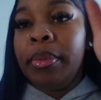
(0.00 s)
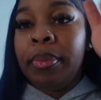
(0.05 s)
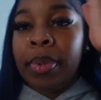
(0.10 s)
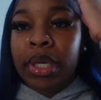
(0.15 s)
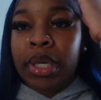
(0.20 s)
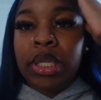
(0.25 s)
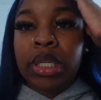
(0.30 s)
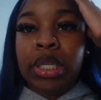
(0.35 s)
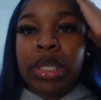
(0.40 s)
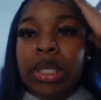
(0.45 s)

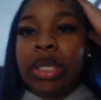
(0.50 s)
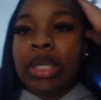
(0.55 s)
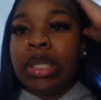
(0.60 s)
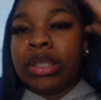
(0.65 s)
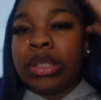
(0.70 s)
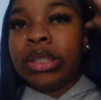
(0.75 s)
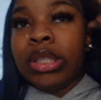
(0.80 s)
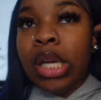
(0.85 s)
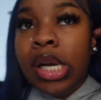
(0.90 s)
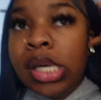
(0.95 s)

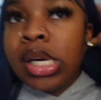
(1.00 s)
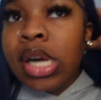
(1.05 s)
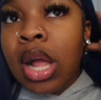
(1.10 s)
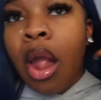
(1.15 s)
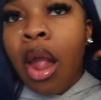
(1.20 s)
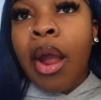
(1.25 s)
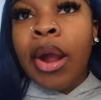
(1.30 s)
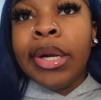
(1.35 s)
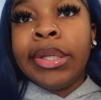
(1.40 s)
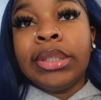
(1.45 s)
because
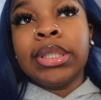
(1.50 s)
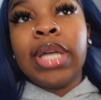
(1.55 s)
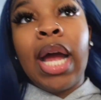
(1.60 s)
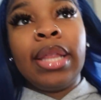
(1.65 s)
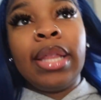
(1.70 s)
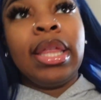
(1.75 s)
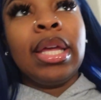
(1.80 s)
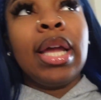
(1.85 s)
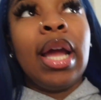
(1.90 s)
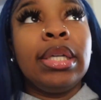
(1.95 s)

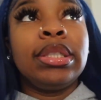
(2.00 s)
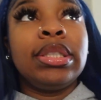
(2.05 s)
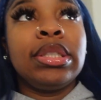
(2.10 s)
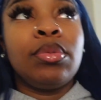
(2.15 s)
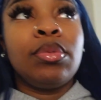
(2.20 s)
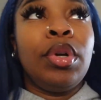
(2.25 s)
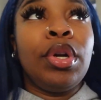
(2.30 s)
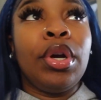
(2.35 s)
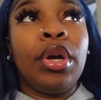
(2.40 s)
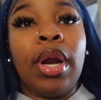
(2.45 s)
I think I just
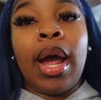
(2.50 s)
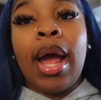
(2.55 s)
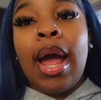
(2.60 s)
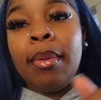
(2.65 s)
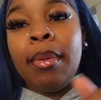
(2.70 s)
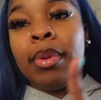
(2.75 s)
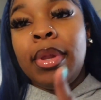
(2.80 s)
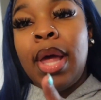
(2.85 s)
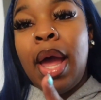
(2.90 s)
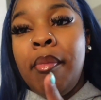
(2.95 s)
want to go to
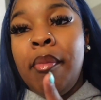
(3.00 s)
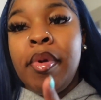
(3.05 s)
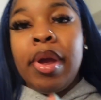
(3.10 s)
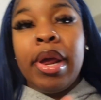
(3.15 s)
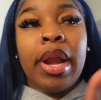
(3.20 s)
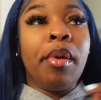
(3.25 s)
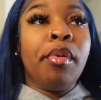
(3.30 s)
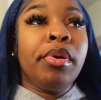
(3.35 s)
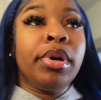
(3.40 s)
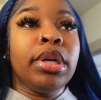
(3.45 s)
Hobby Lobby
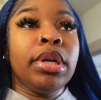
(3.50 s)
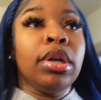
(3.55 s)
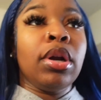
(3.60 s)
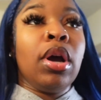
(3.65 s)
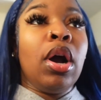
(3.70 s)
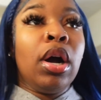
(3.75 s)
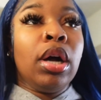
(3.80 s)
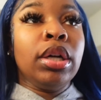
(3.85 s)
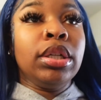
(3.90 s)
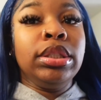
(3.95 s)
and I want to go to
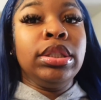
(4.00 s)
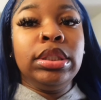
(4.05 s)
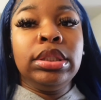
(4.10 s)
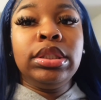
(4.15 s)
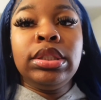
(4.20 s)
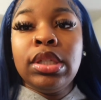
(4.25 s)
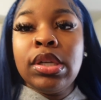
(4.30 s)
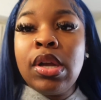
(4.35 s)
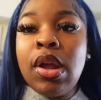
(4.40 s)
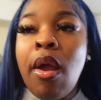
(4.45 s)
Aldi's.